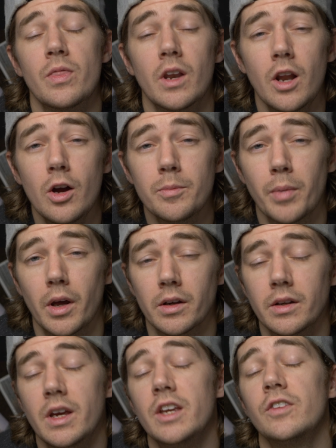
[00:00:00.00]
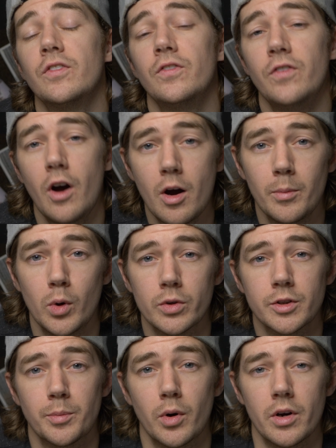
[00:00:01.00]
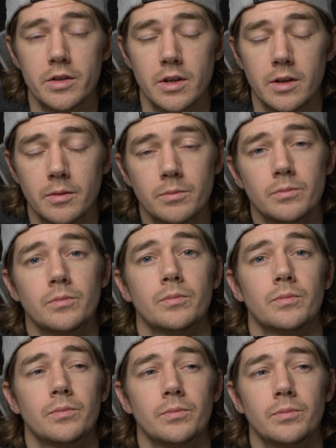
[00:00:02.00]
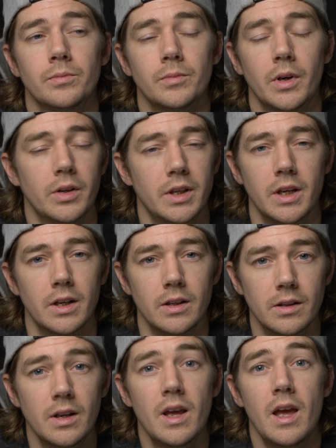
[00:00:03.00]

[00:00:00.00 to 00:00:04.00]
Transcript: The light button is far more surprising. Only kidding.